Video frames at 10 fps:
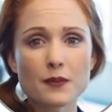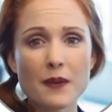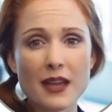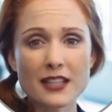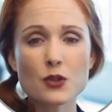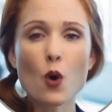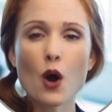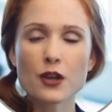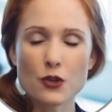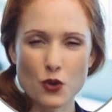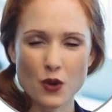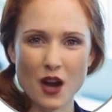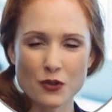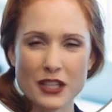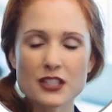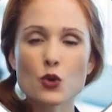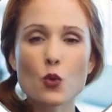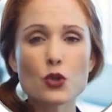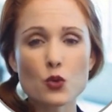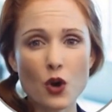Let's walk through how these
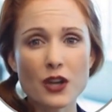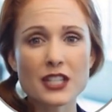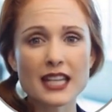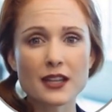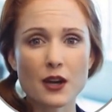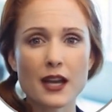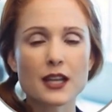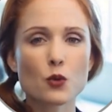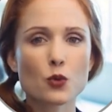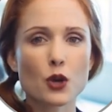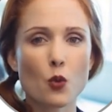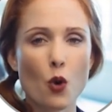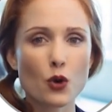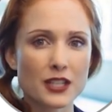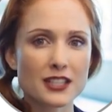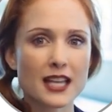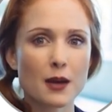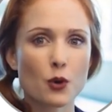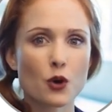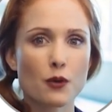tools work together in a real-world
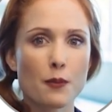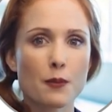example.